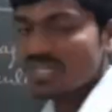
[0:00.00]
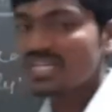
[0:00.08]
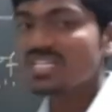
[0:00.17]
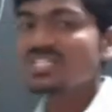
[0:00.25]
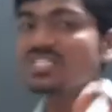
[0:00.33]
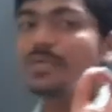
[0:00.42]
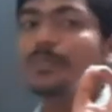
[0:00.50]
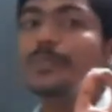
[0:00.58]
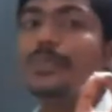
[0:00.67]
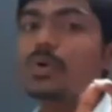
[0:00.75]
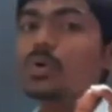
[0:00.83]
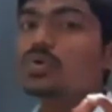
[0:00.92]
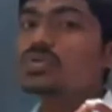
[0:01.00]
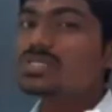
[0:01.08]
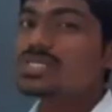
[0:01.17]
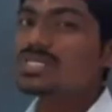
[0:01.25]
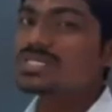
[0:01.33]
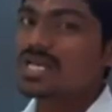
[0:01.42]
it is the
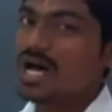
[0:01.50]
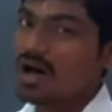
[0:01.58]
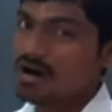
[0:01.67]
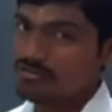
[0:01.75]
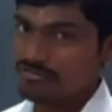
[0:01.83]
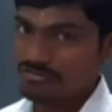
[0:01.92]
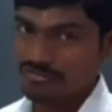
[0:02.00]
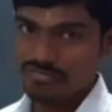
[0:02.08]
process of